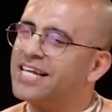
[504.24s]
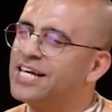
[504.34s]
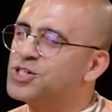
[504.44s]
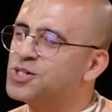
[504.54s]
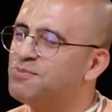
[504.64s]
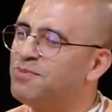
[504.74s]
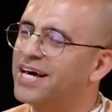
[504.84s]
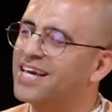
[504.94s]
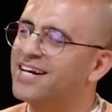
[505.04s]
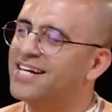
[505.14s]
reach
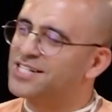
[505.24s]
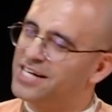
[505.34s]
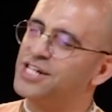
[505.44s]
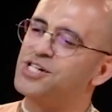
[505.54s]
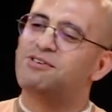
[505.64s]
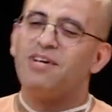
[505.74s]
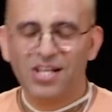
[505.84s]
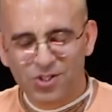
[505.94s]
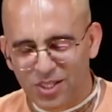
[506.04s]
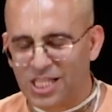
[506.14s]
my destination.
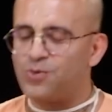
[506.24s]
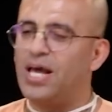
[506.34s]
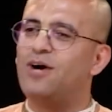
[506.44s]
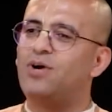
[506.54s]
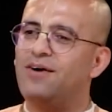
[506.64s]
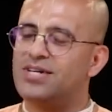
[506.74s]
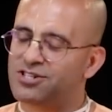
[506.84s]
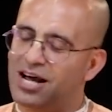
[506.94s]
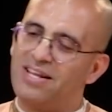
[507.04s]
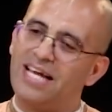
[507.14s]
So in this way, I was
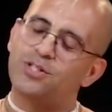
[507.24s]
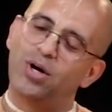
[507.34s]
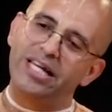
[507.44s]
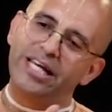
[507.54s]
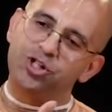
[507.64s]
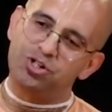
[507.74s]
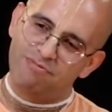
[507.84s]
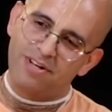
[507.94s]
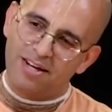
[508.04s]
traveling. So I reached